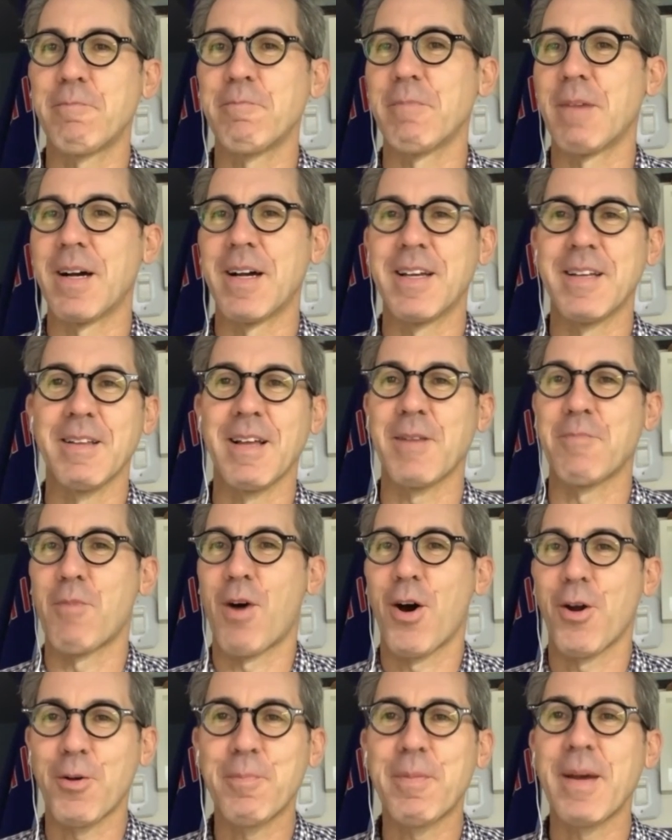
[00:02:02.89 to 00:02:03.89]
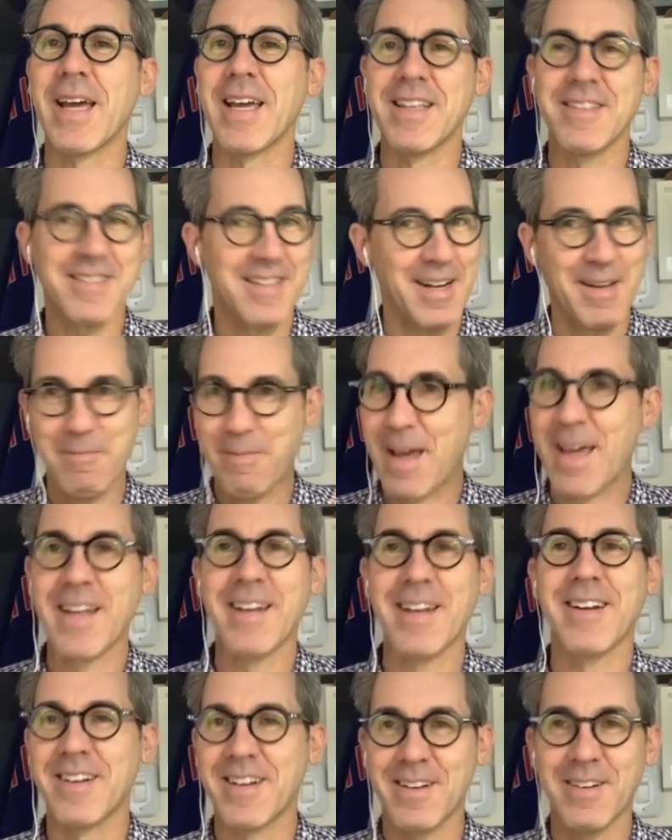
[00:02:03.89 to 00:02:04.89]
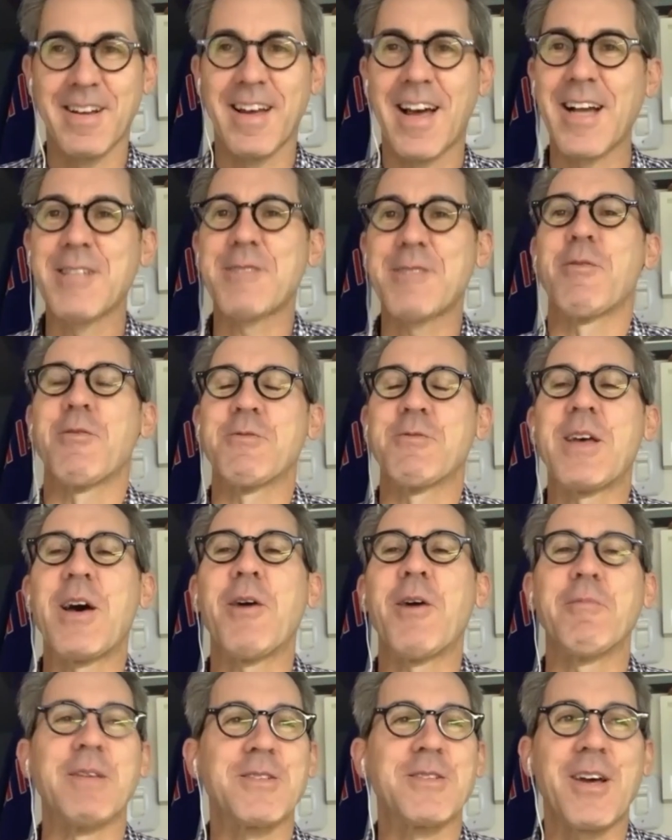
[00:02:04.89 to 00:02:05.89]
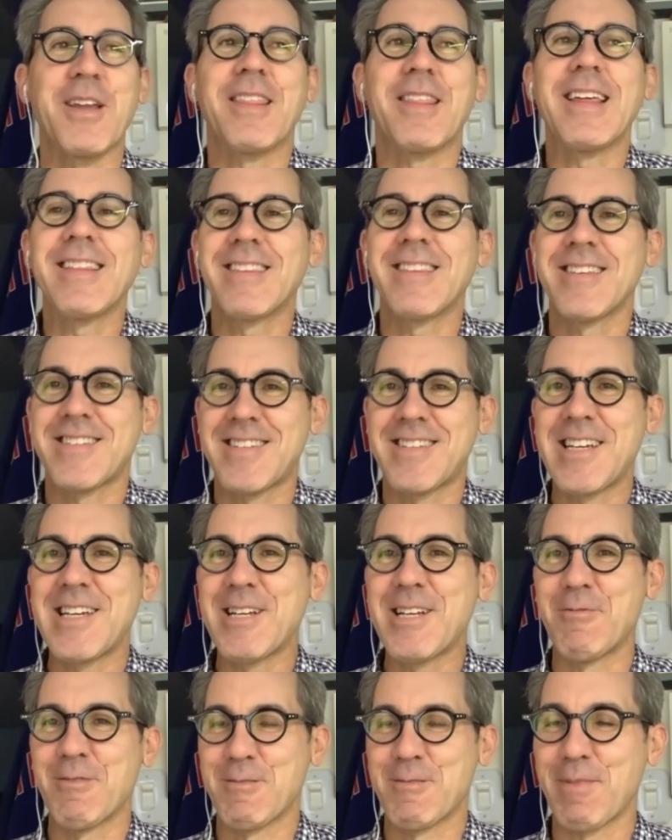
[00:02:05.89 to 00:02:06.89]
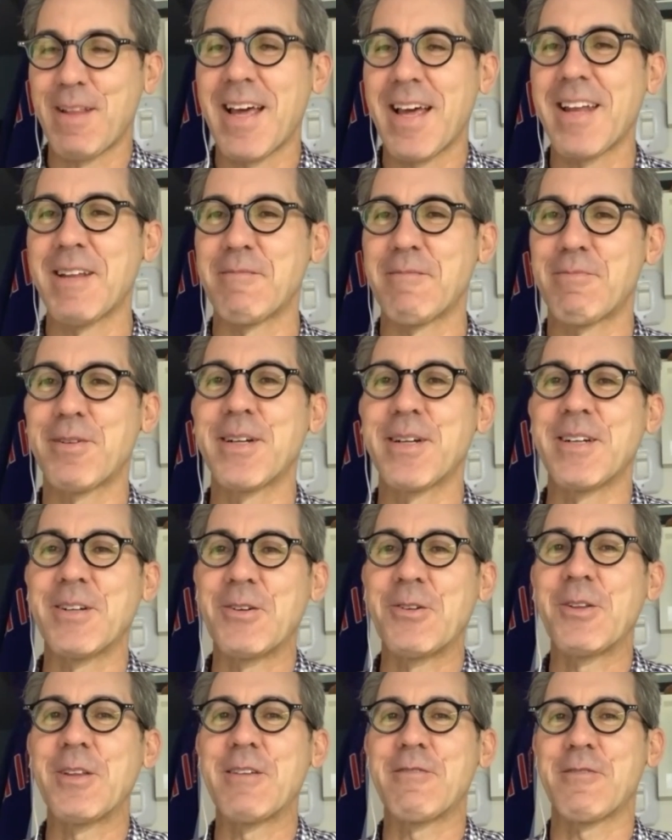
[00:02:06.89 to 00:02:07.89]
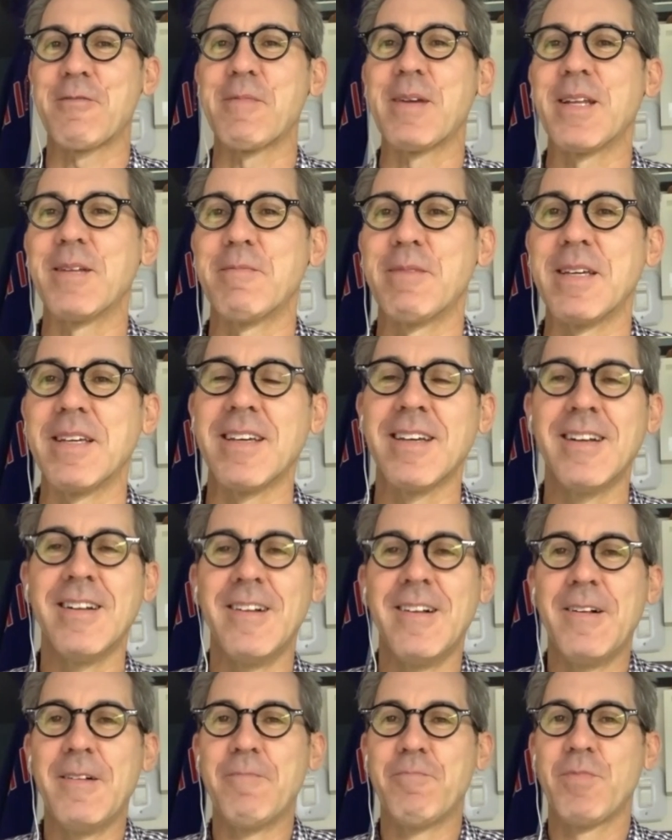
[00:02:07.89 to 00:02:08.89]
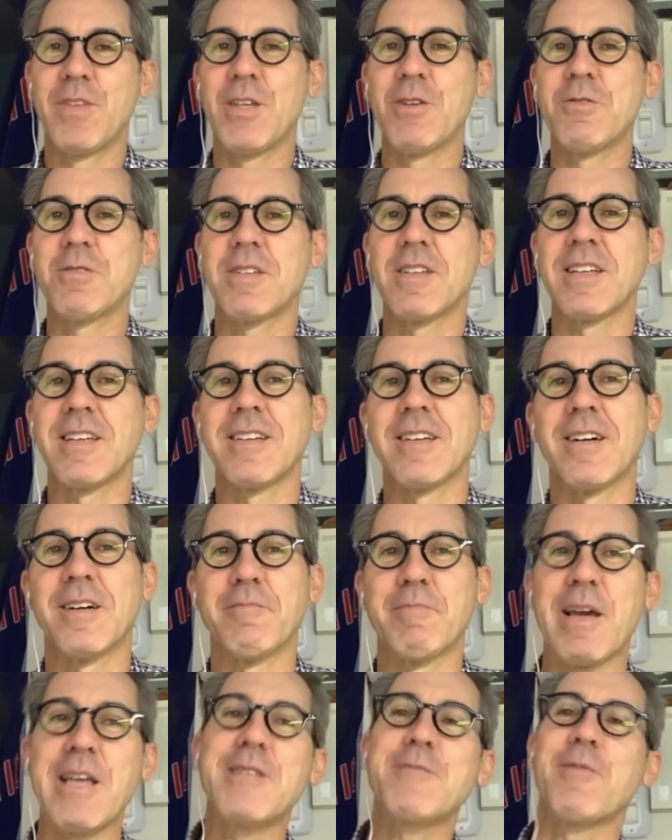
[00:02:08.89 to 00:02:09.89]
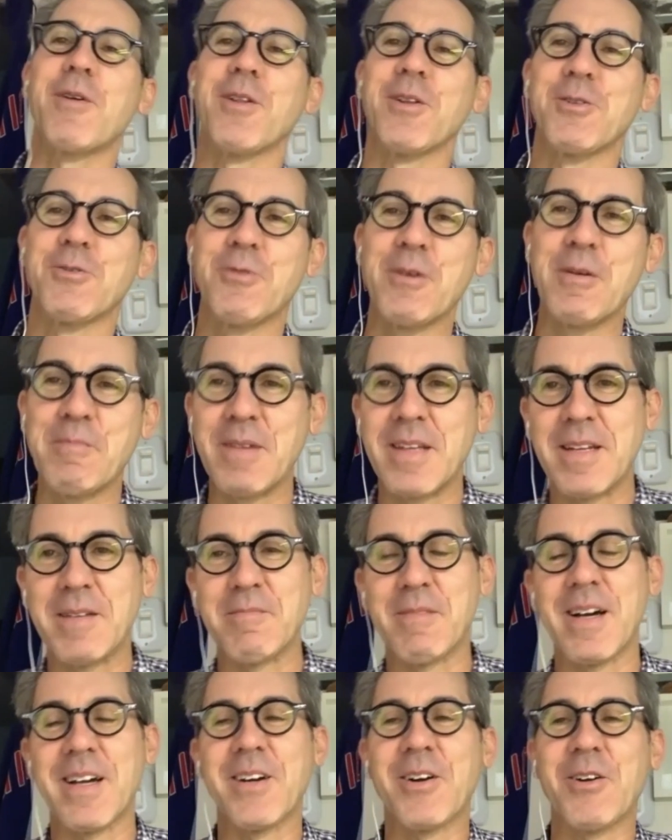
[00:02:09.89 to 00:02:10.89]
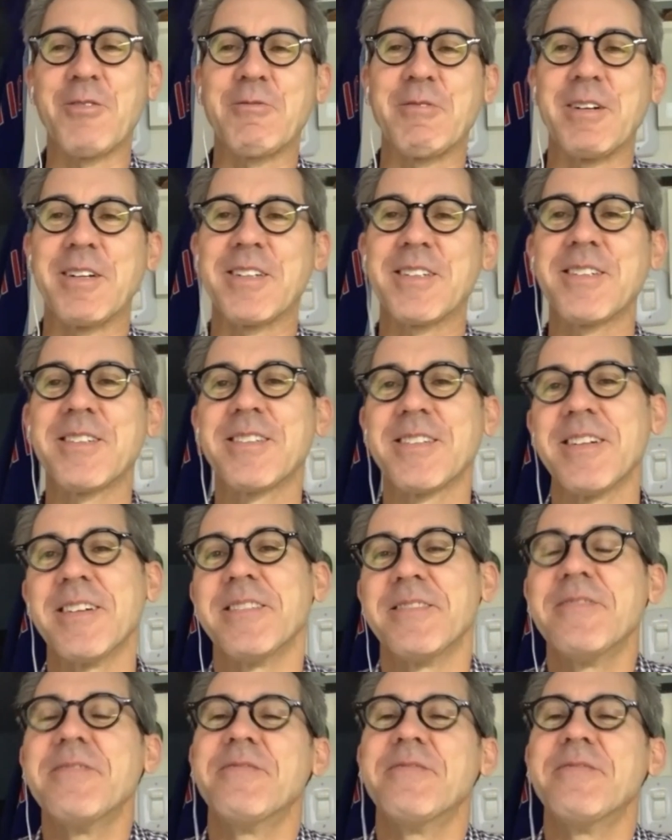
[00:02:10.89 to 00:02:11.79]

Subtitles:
my like model paints and I painted a Expos helmet. So I think the seed was planted pretty early for me to be using baseball equipment in my artwork. So,